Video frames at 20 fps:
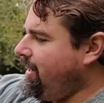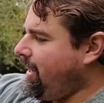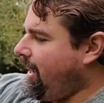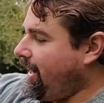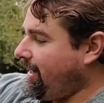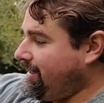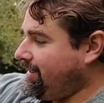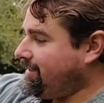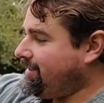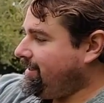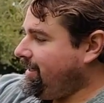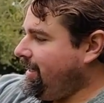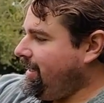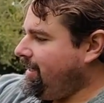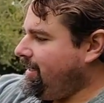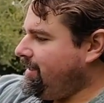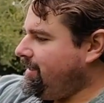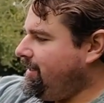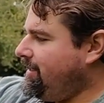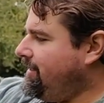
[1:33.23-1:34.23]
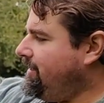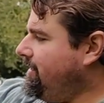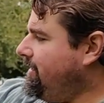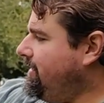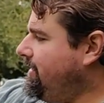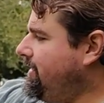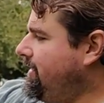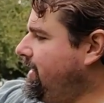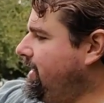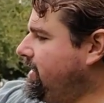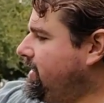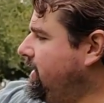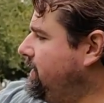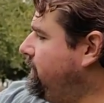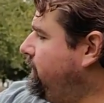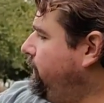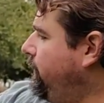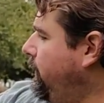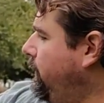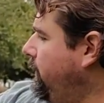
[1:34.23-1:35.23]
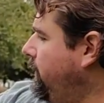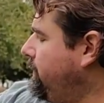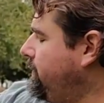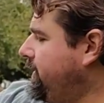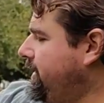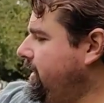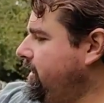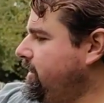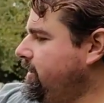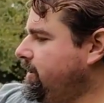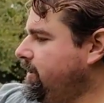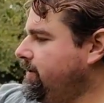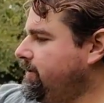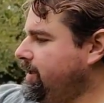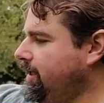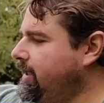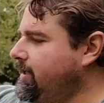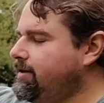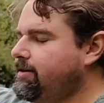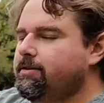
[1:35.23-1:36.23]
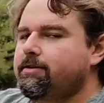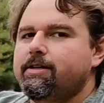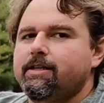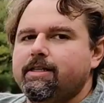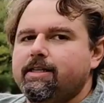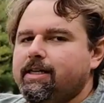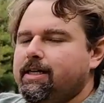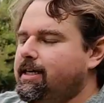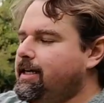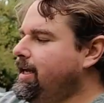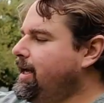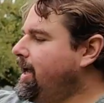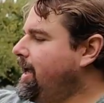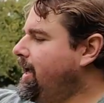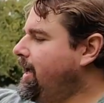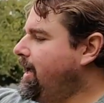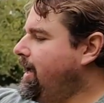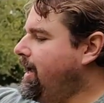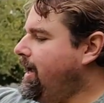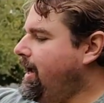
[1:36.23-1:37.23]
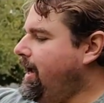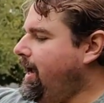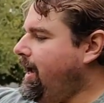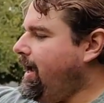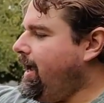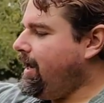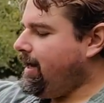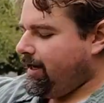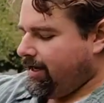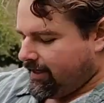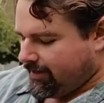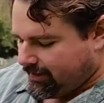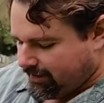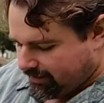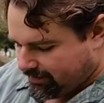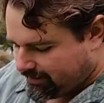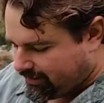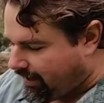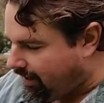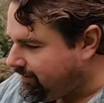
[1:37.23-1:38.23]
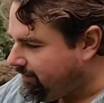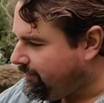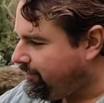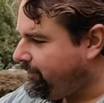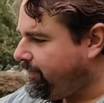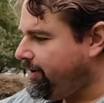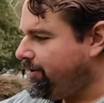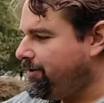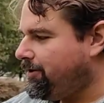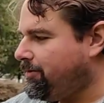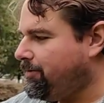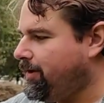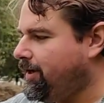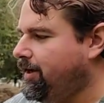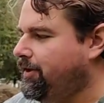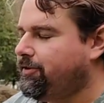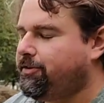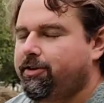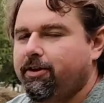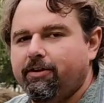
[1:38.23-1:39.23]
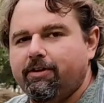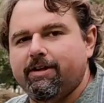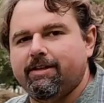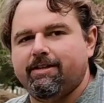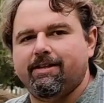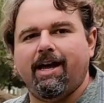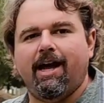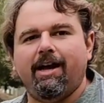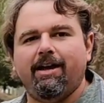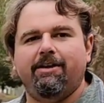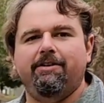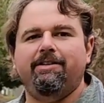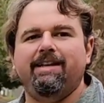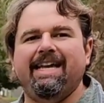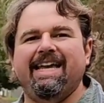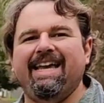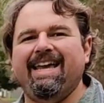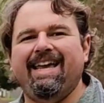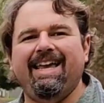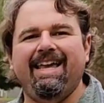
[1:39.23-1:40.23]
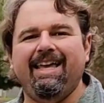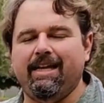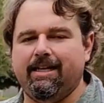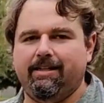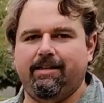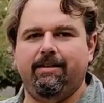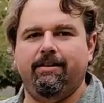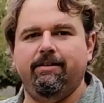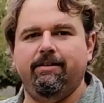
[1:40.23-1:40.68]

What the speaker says: I can see it. It's a forward position, so it's easier to see, and it's inside the fender well, so it's not going to get hit.